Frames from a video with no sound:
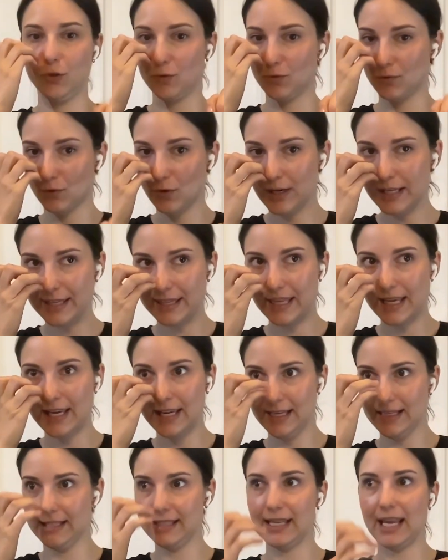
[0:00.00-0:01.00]
ruin
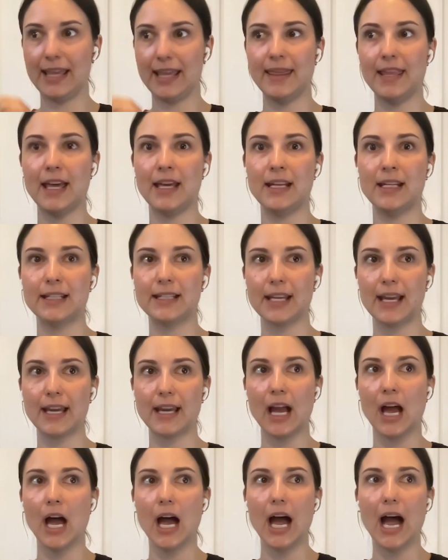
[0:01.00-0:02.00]
things. And then it's
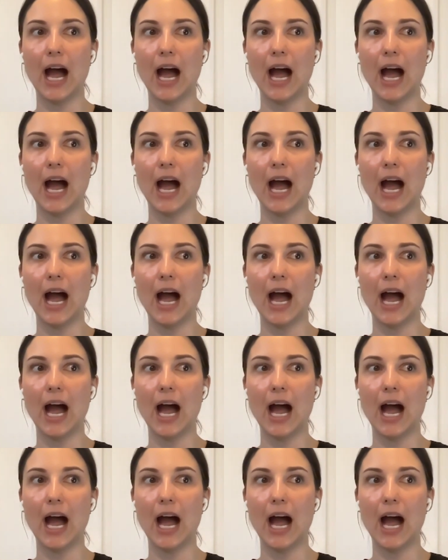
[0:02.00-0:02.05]
like,